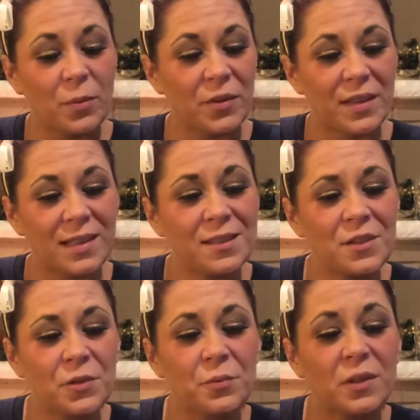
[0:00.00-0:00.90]
things,
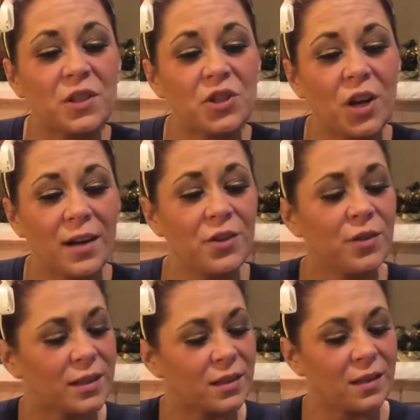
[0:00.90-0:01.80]
to really shine your
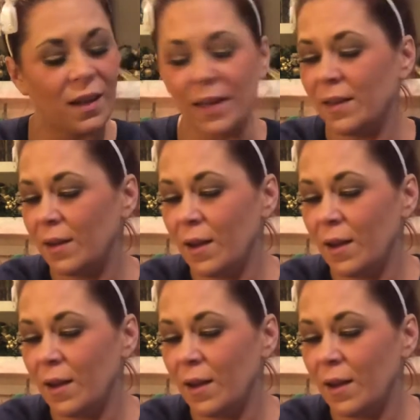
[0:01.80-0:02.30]
healing light